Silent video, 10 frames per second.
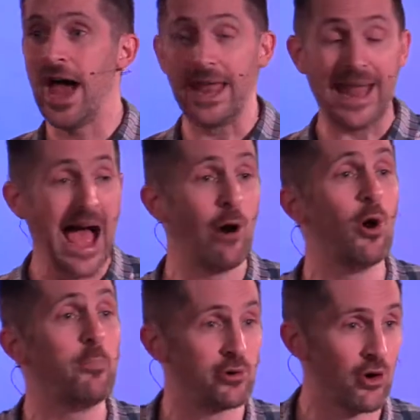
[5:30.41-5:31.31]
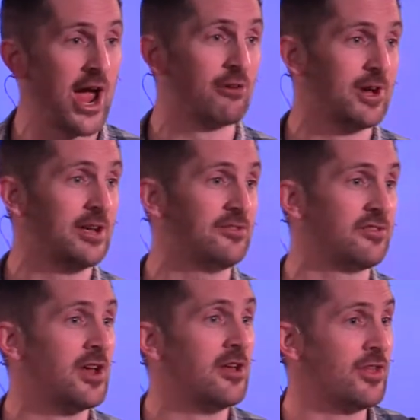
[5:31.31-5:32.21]
And our prayer
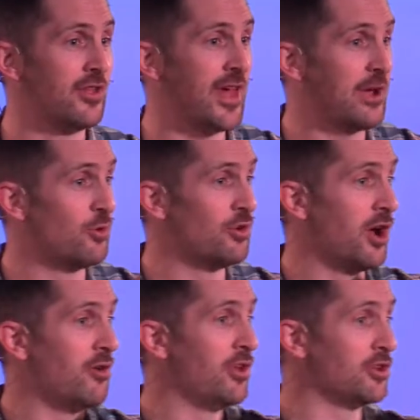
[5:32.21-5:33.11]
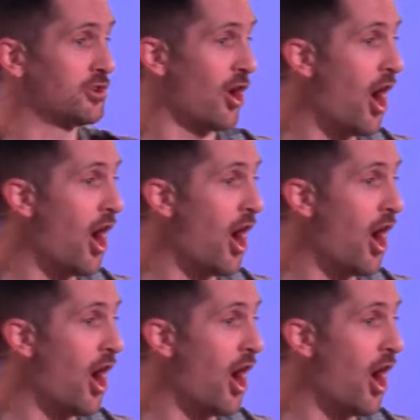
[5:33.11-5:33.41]
is that they will know that